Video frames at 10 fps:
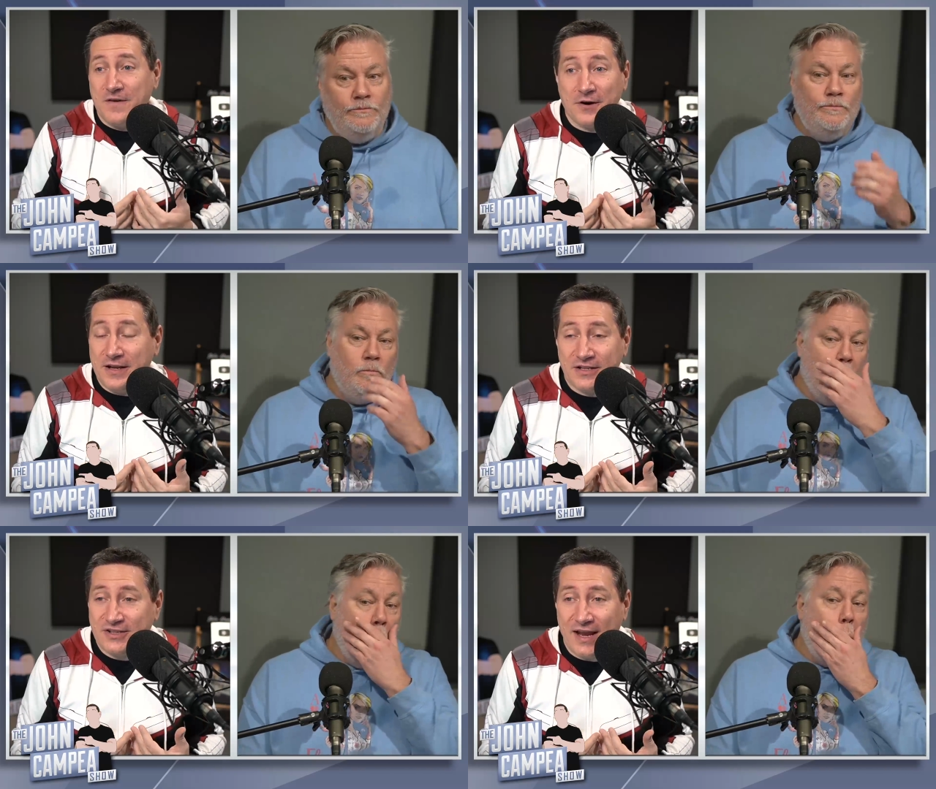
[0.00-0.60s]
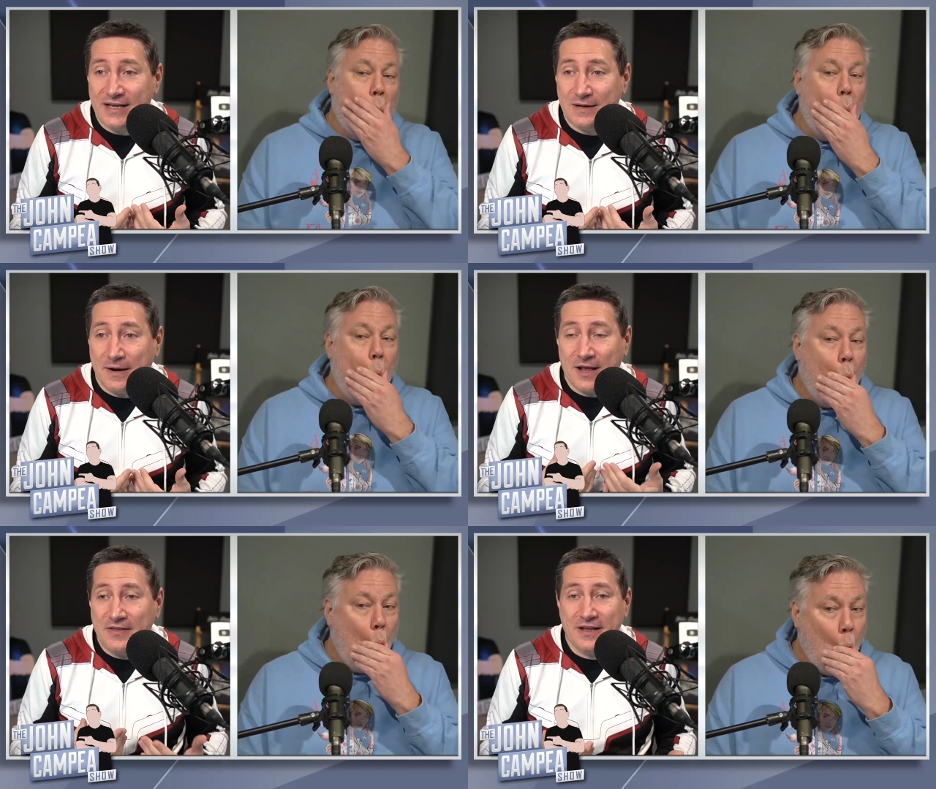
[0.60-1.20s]
Speaker 1: very mm-hmm. excited about.
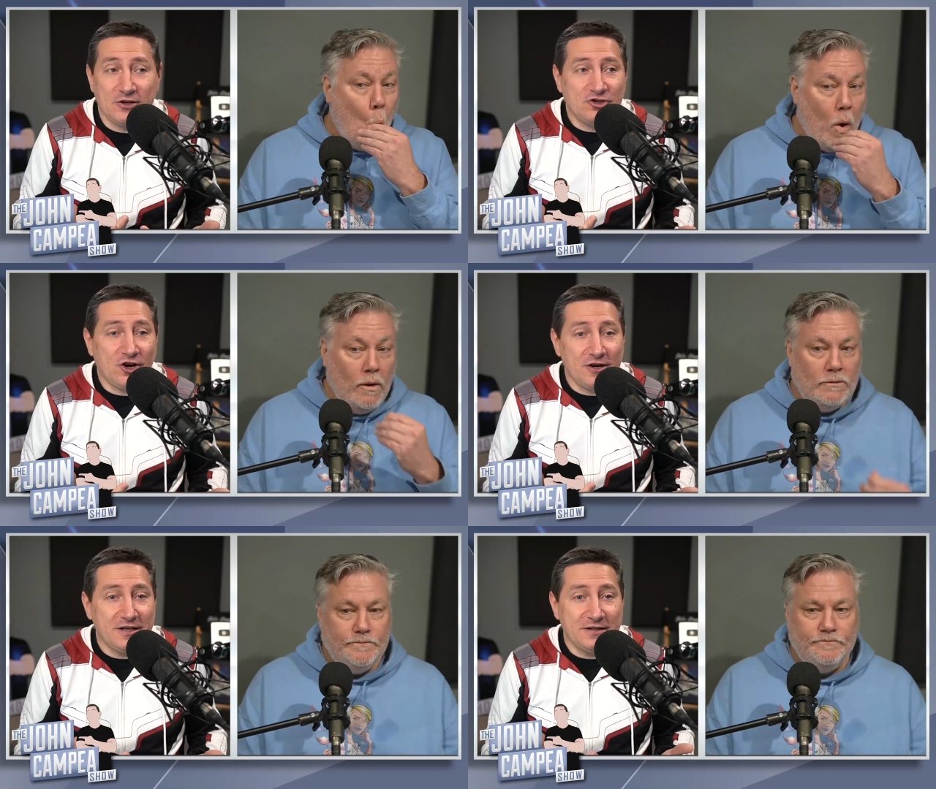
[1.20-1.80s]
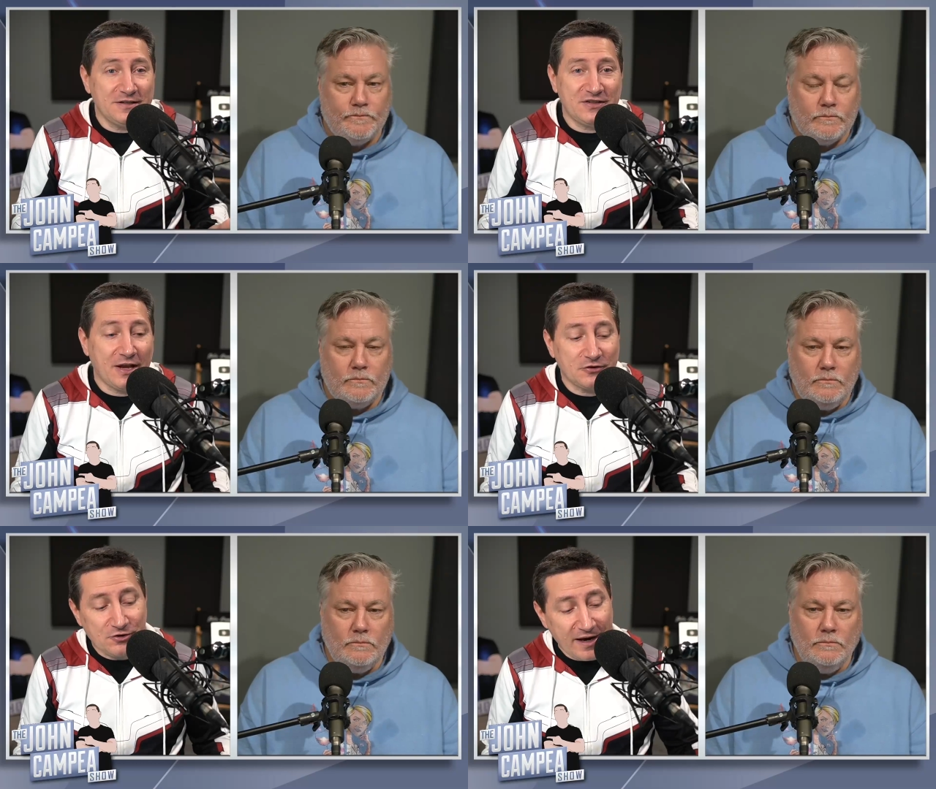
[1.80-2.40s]
I think Uncharted
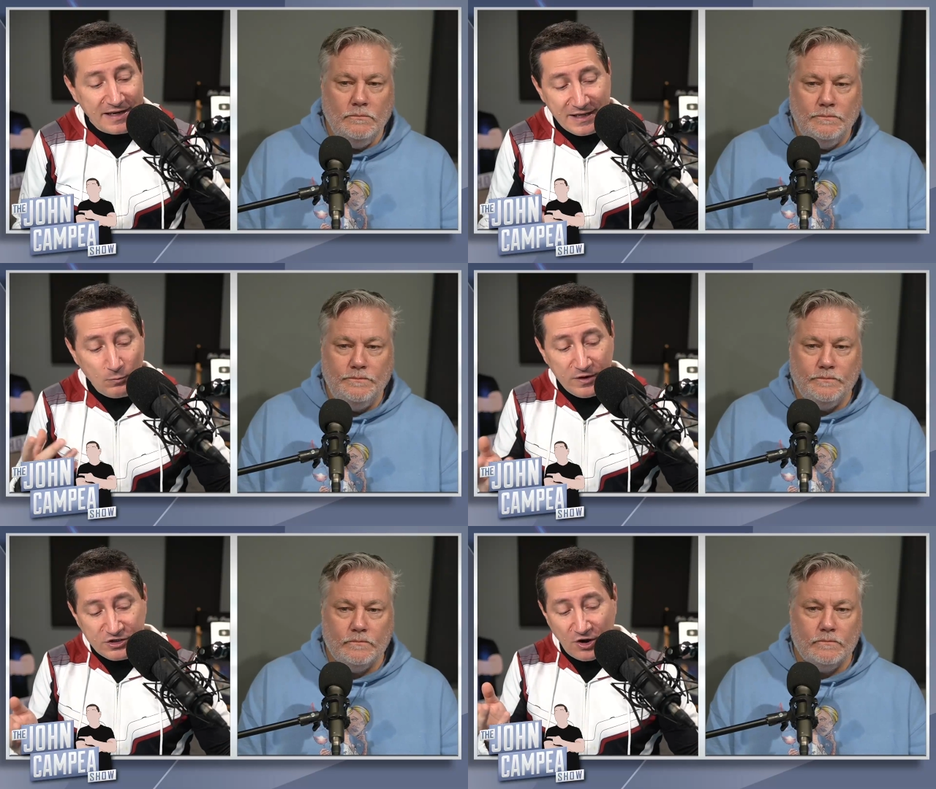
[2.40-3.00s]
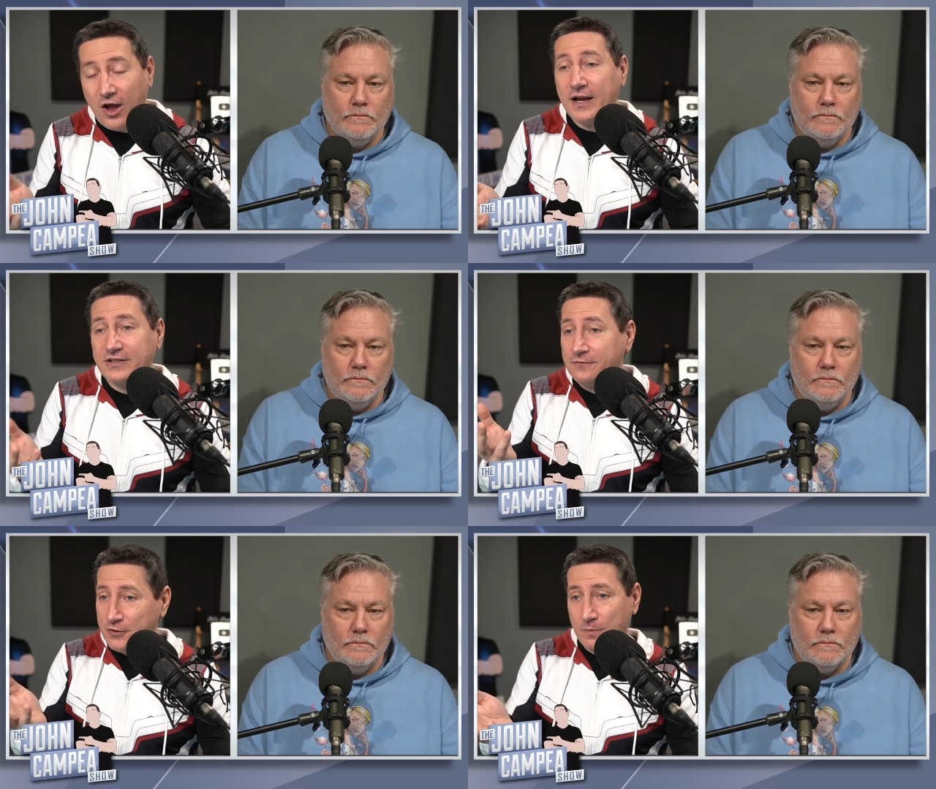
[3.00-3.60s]
sounds great. Kim, we talked
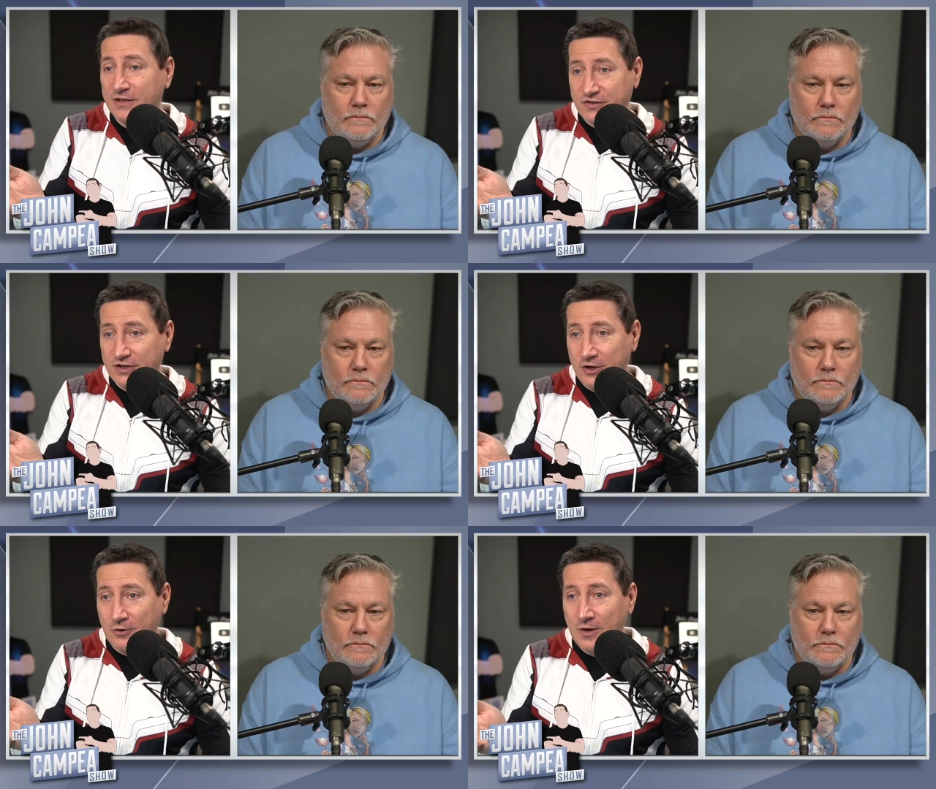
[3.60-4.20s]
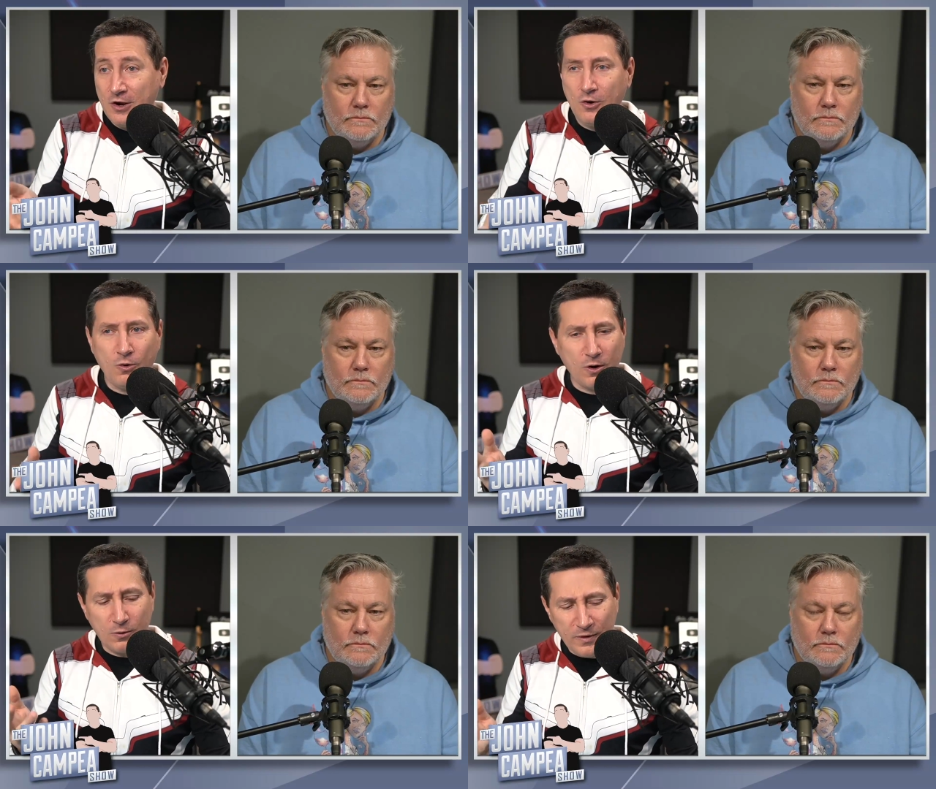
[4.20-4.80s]
a few months ago
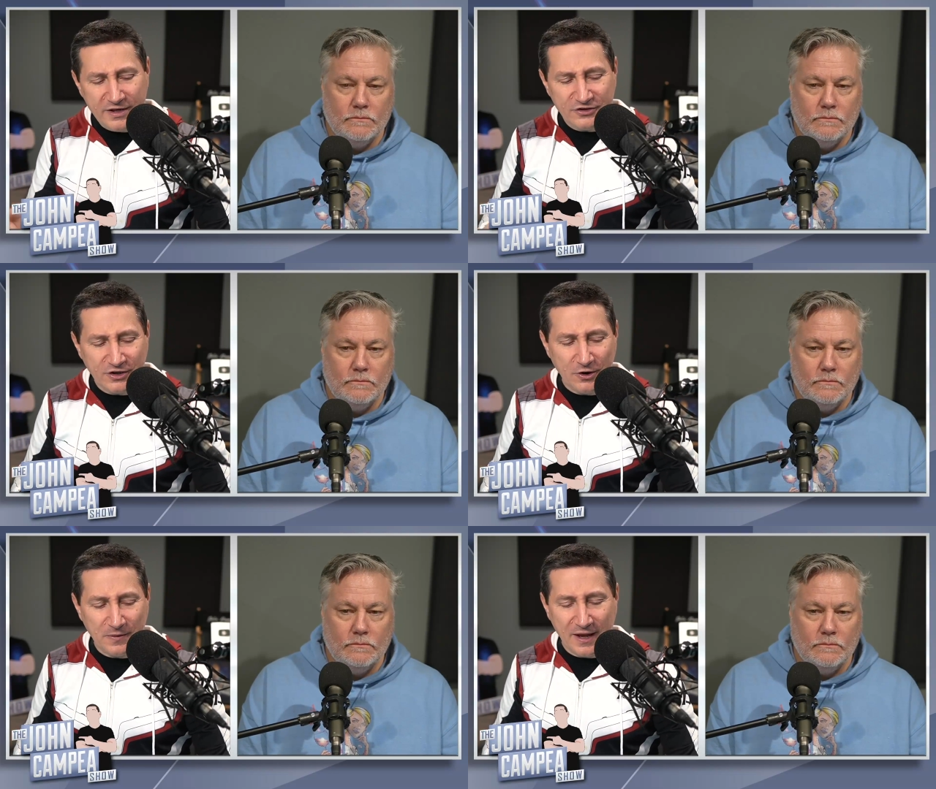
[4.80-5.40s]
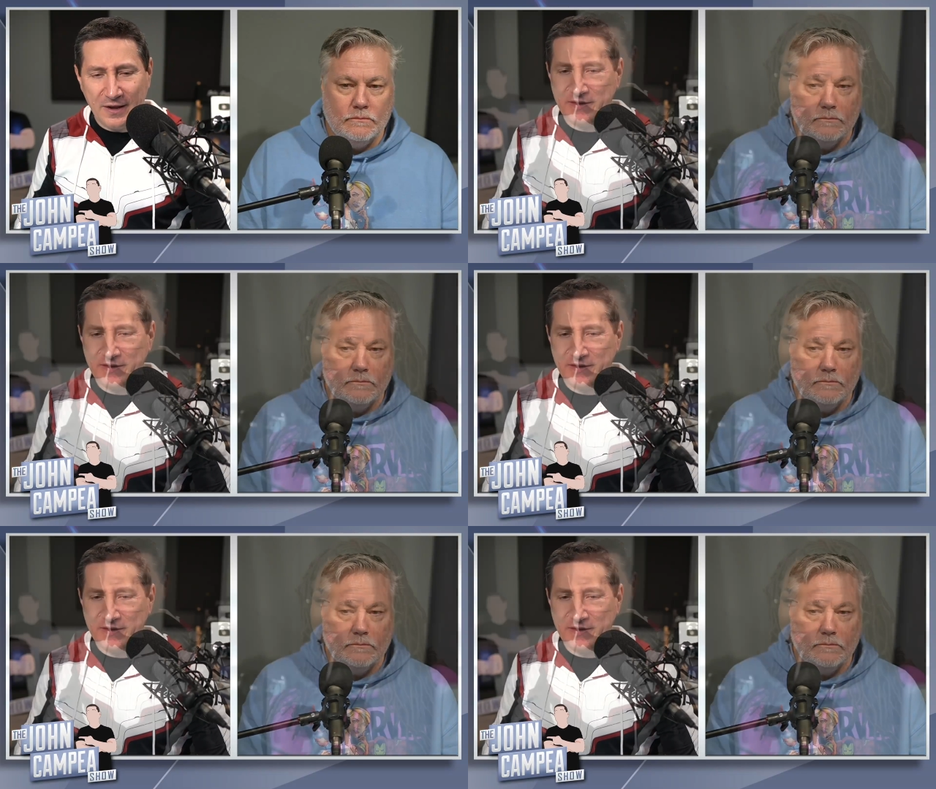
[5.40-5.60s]
or weeks ago now. At